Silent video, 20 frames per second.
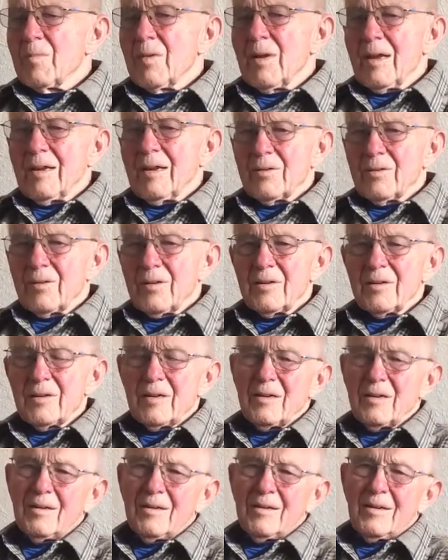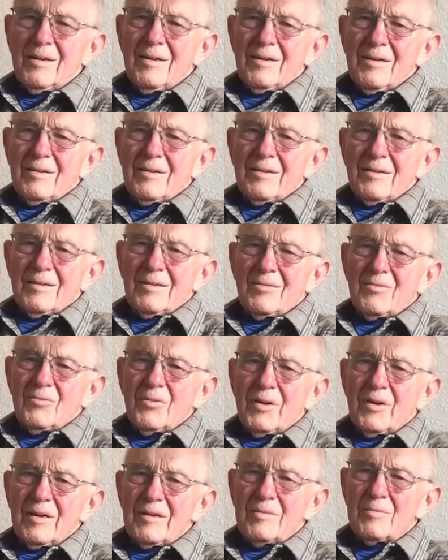And Linda
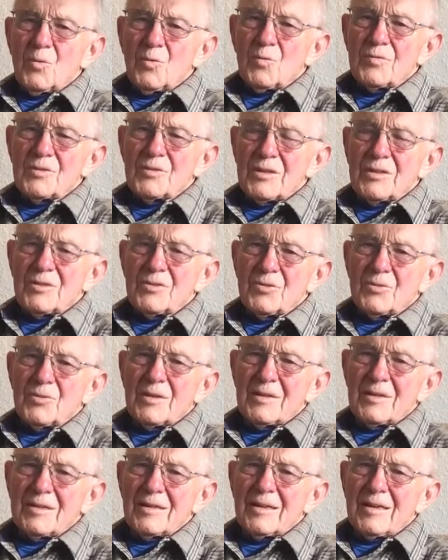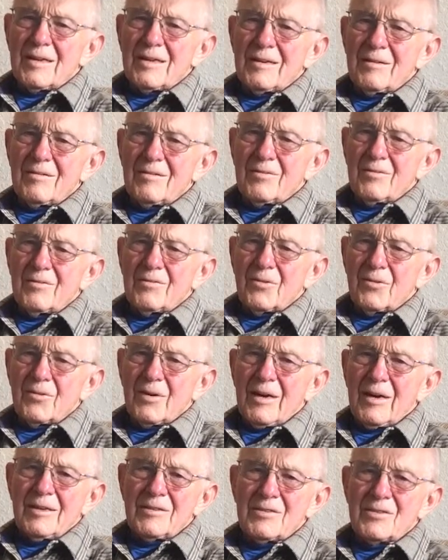really moves into it and
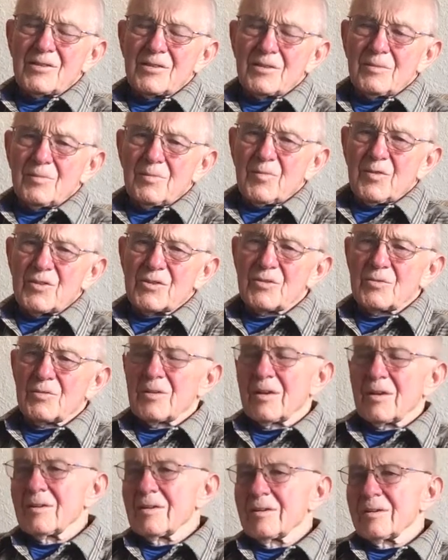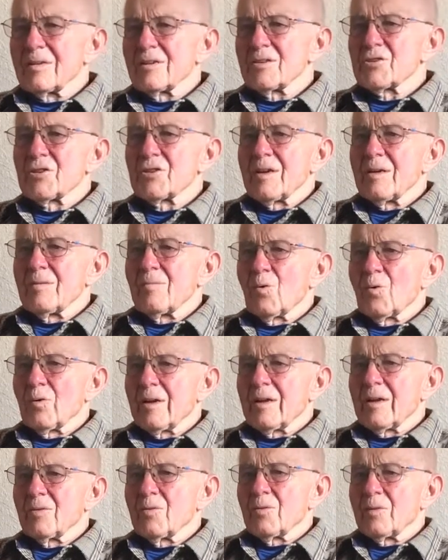creates some. Yesterday
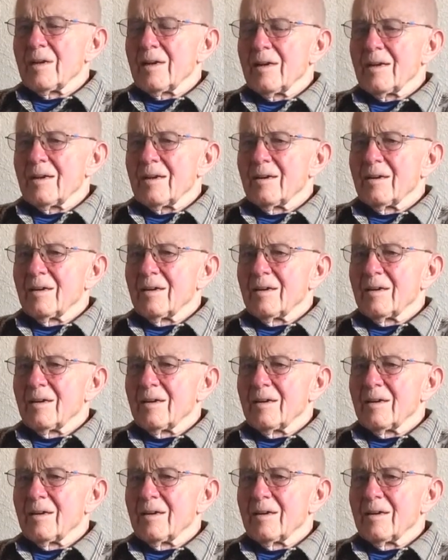morning we had